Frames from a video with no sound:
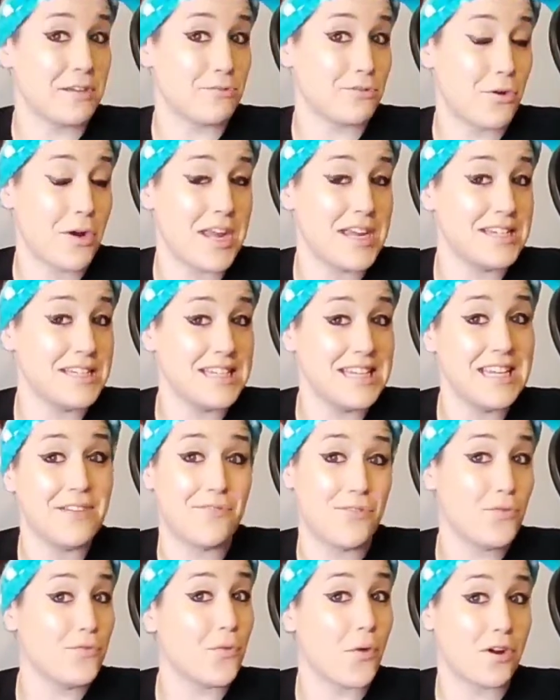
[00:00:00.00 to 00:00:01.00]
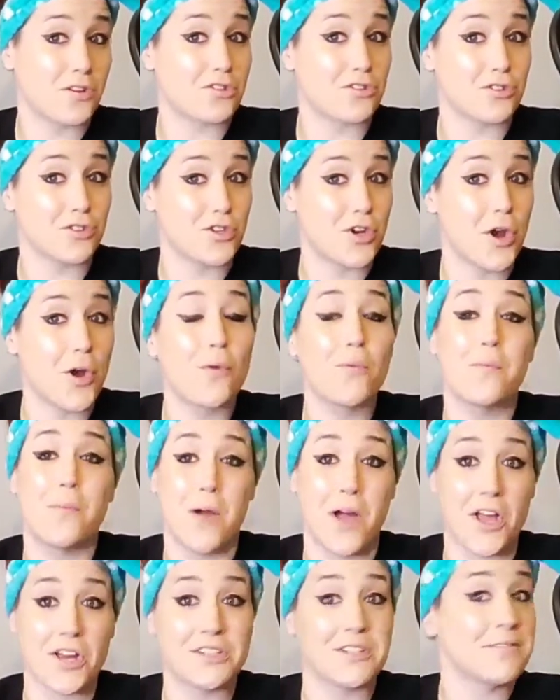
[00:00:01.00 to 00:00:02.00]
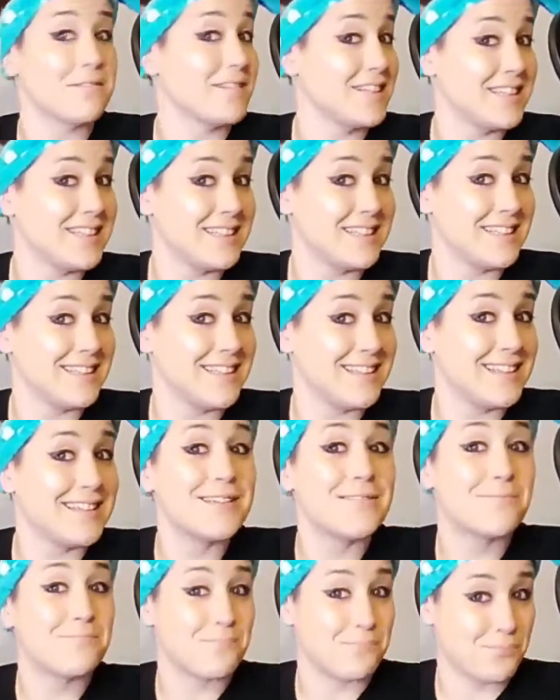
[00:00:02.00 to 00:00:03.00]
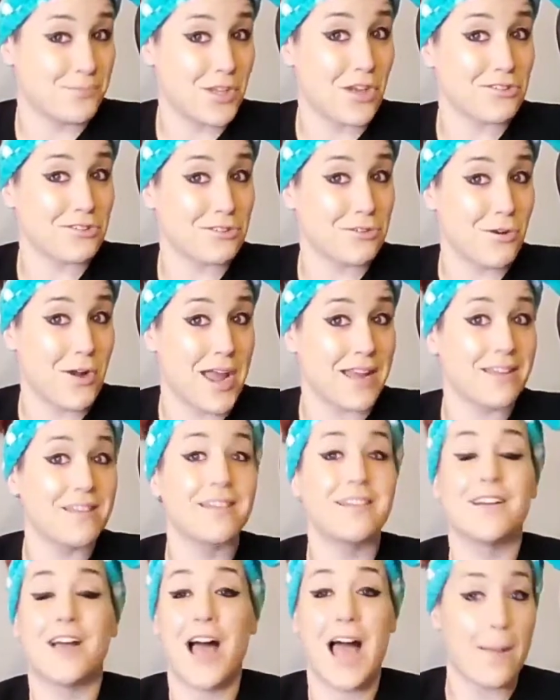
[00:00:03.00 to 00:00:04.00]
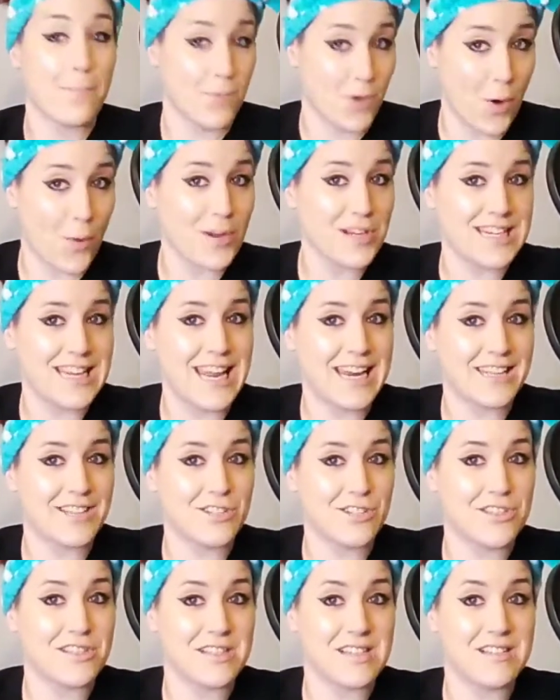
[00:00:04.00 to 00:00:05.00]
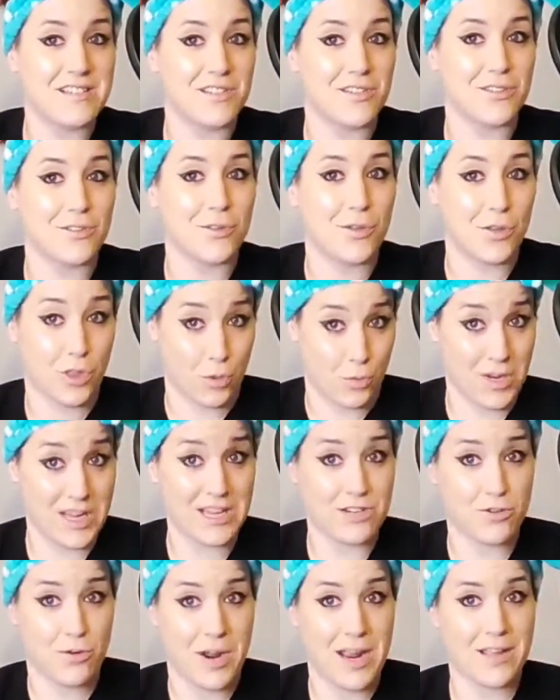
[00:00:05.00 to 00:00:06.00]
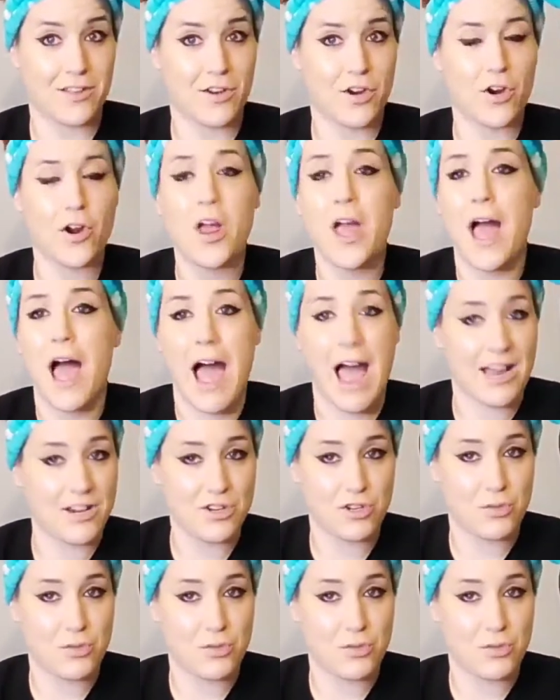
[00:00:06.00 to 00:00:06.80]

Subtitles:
crazy if you've watched the show, but Cousin Greg. I'm going to get into the season 3 trailer. I just